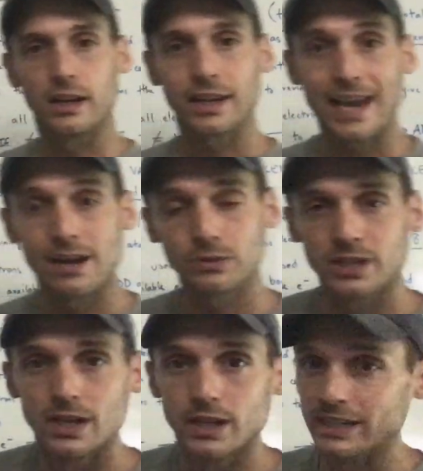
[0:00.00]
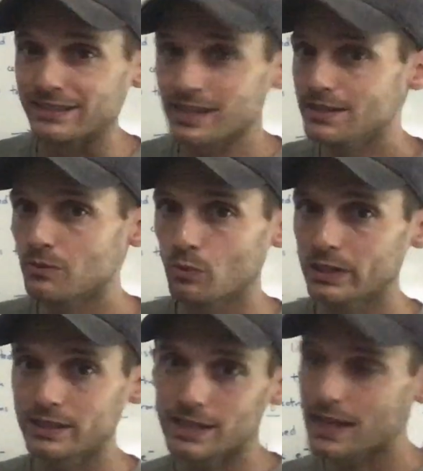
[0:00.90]
count. It doesn't
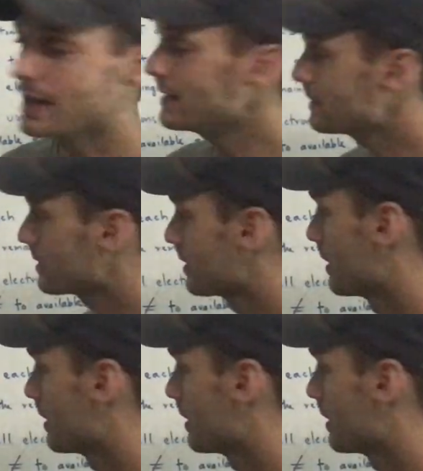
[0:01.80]
want 8,